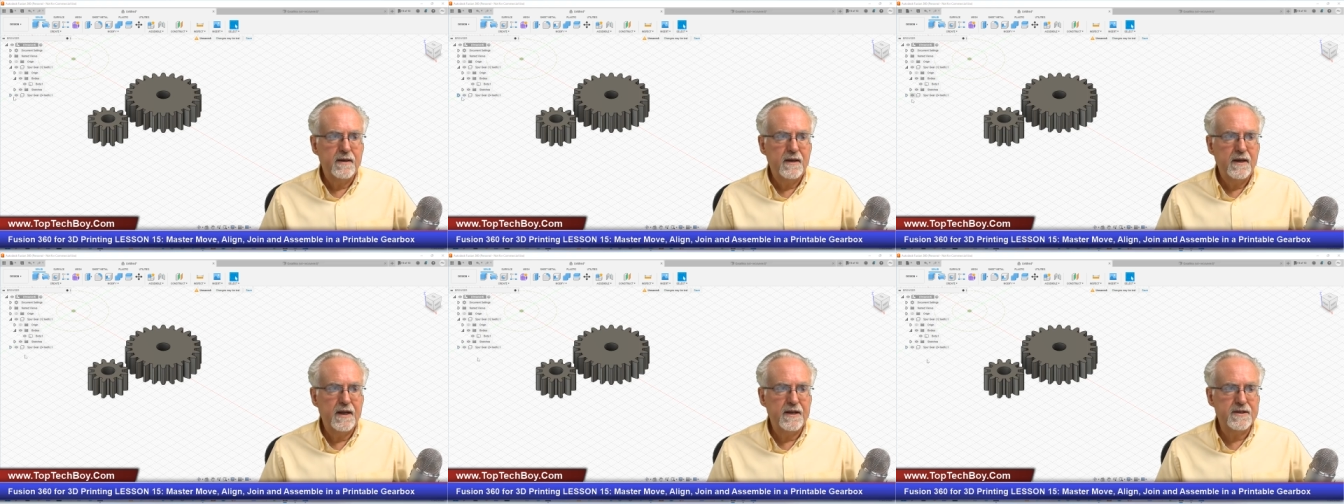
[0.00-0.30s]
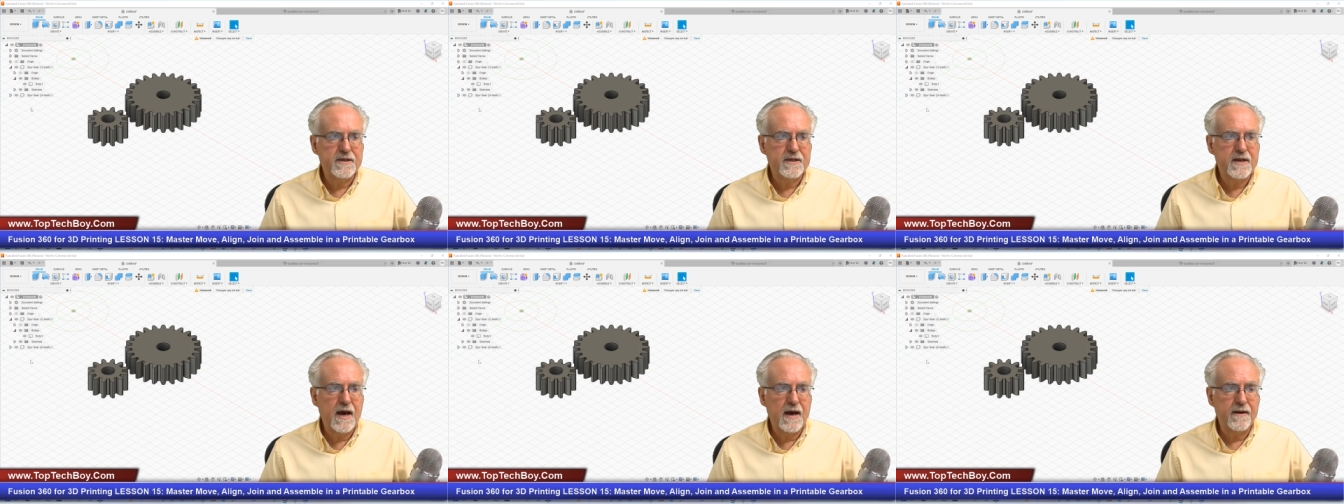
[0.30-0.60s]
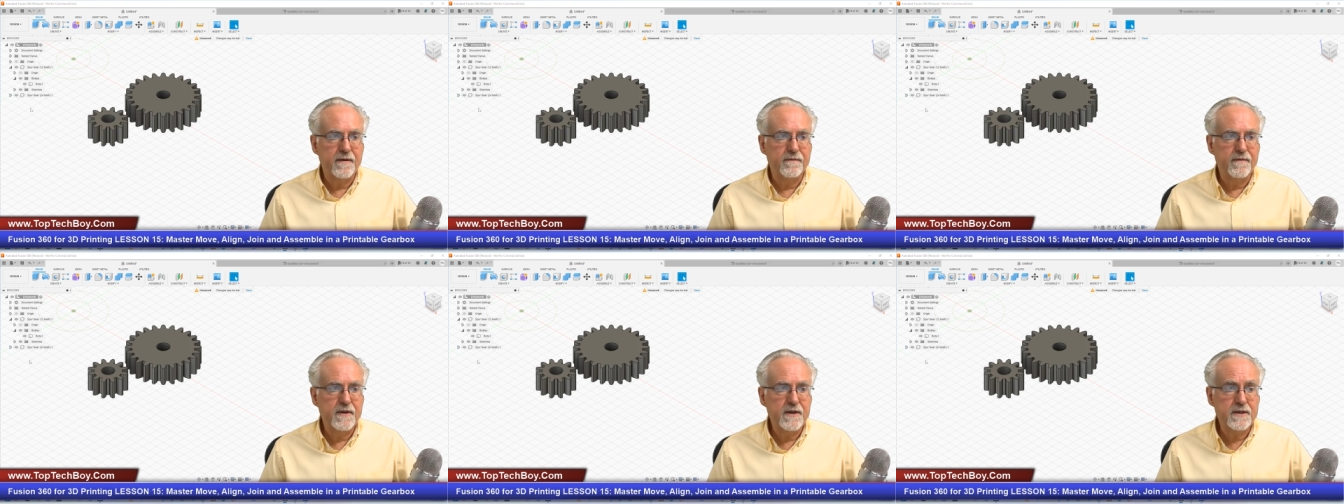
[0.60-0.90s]
Inside
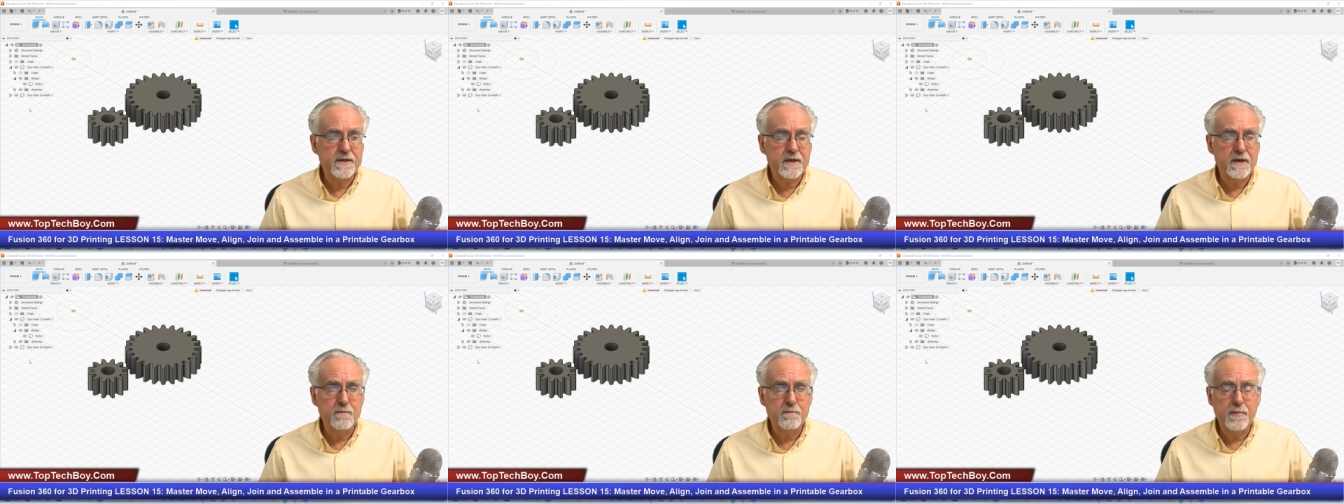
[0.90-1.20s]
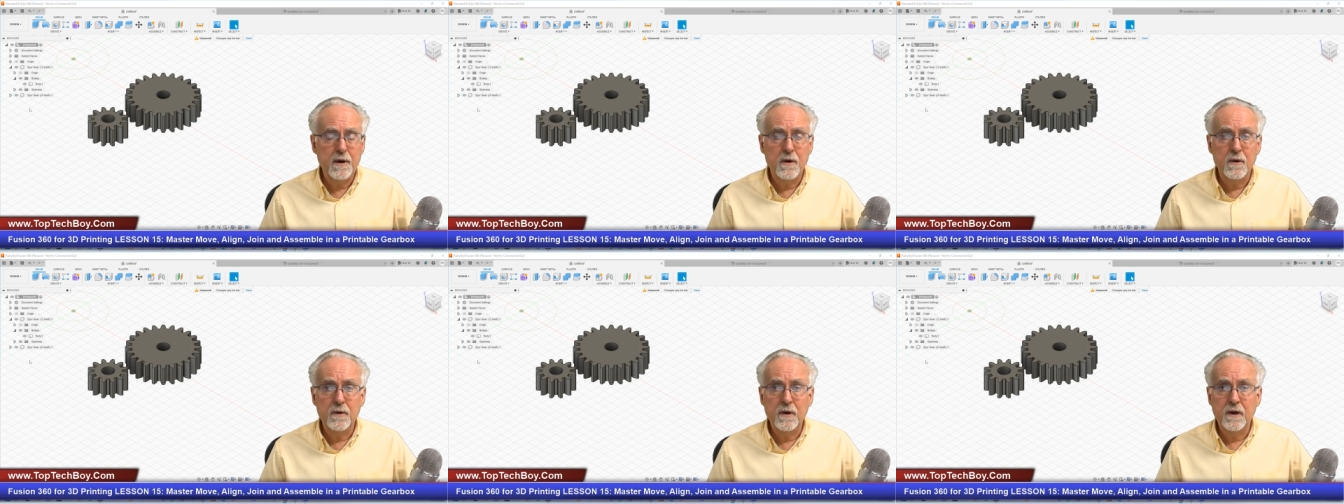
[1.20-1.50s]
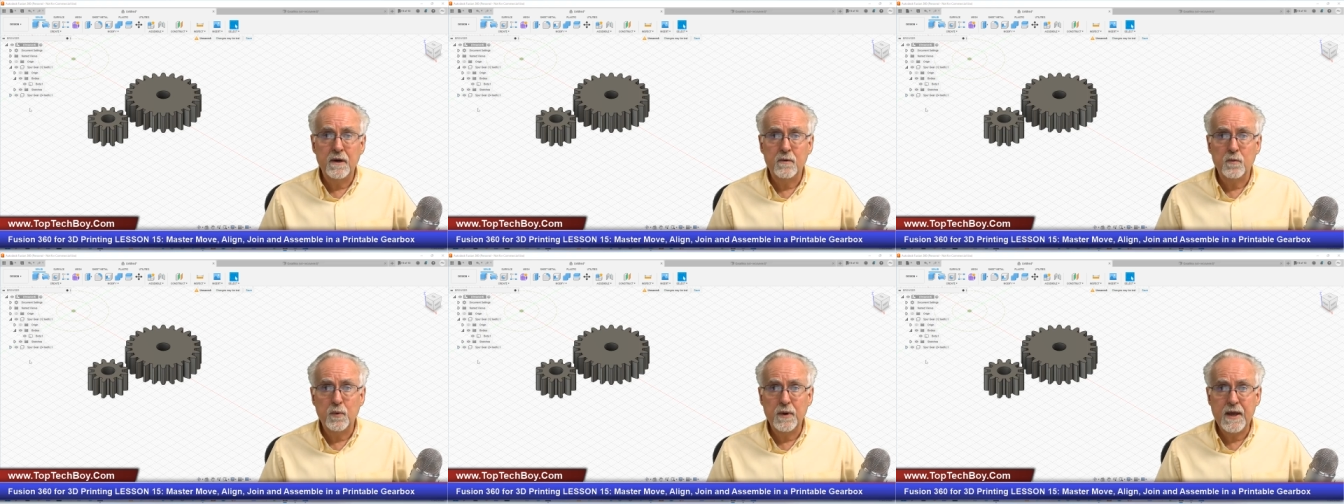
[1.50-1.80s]
of this
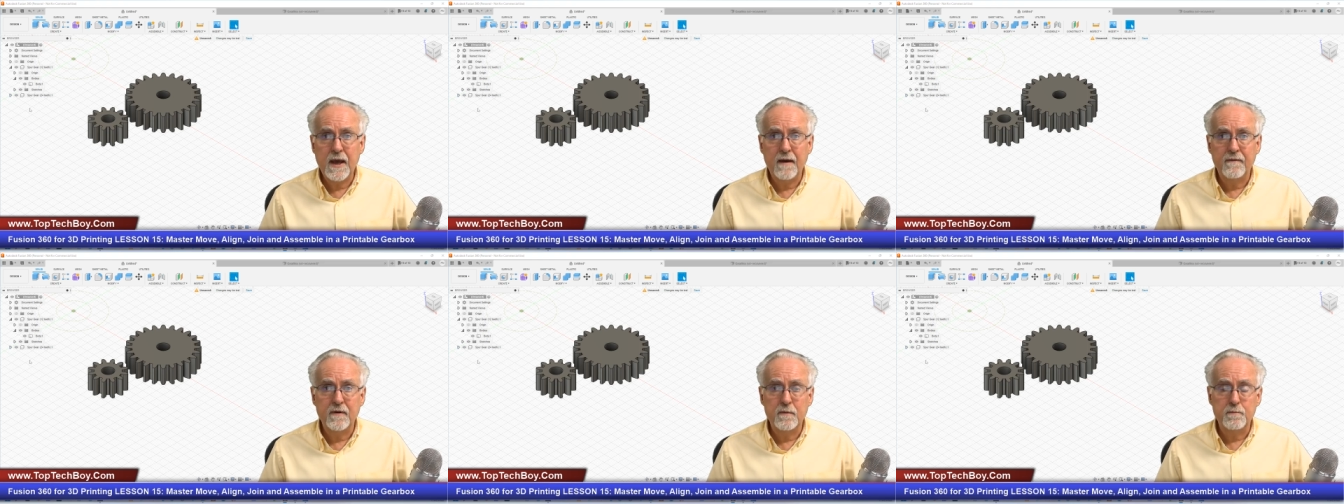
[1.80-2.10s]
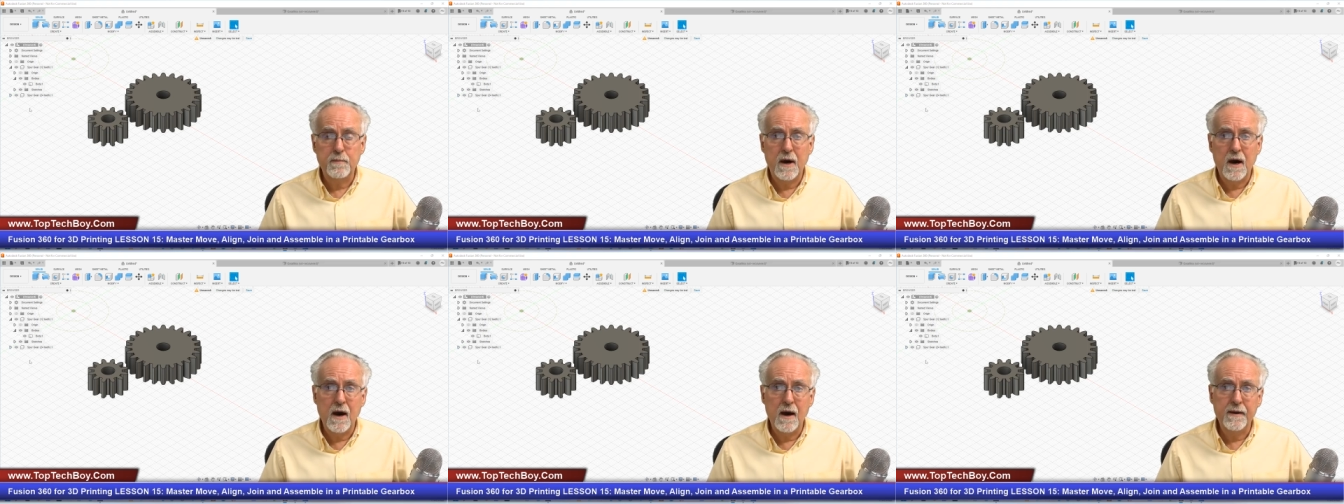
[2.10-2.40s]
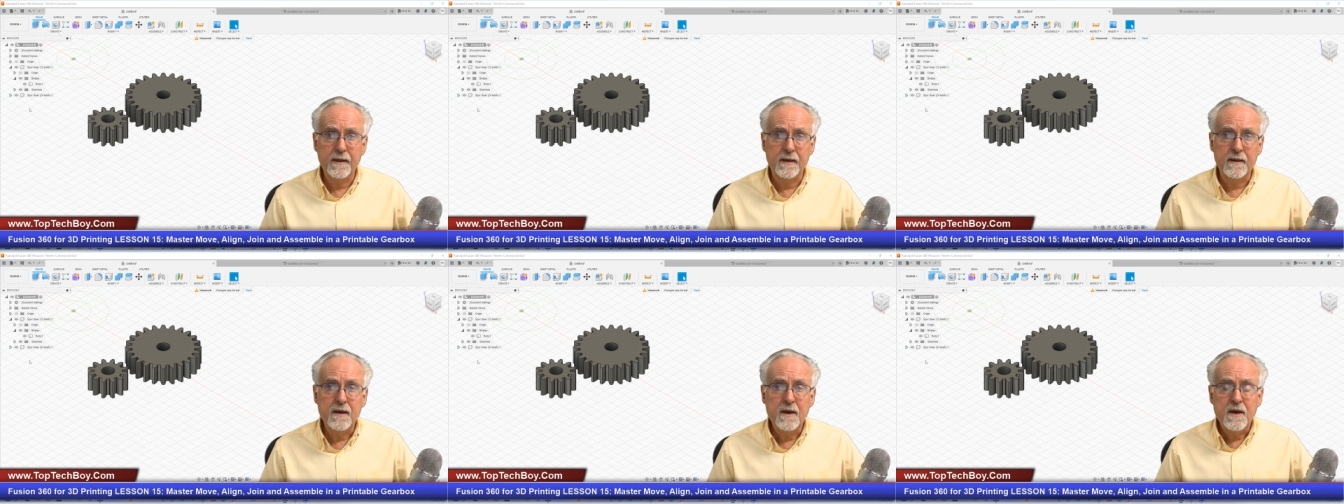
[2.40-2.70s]
component, we have a
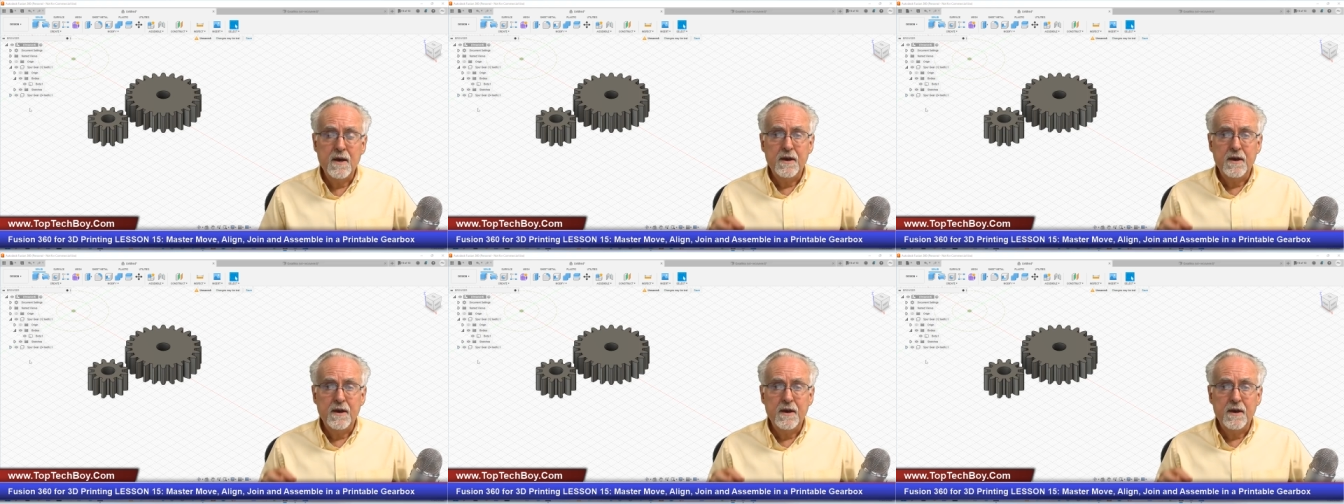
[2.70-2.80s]
body.